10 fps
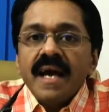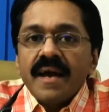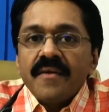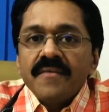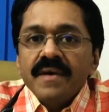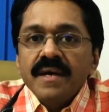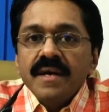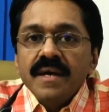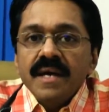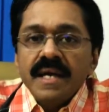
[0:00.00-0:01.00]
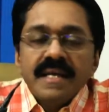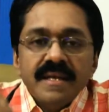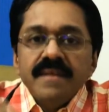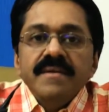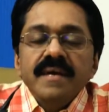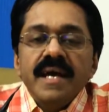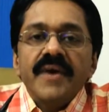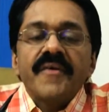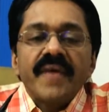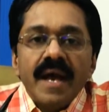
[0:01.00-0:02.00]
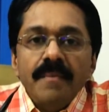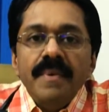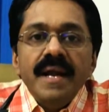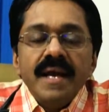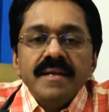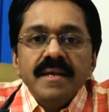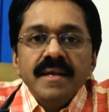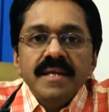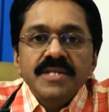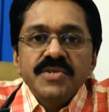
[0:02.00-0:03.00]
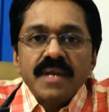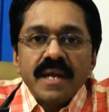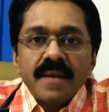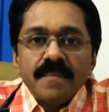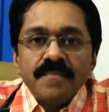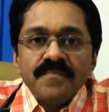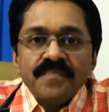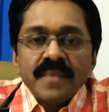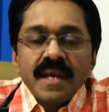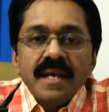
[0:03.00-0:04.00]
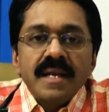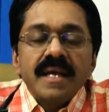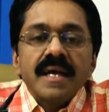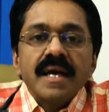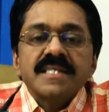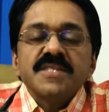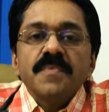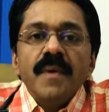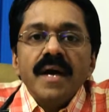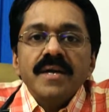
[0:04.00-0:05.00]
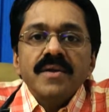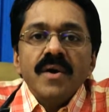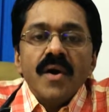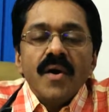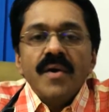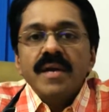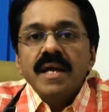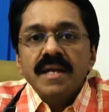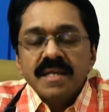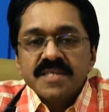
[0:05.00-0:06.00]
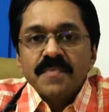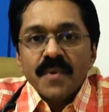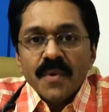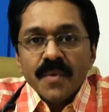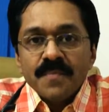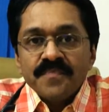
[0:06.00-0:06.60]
have in it a rapid acting insulin like Aspart or Lispro,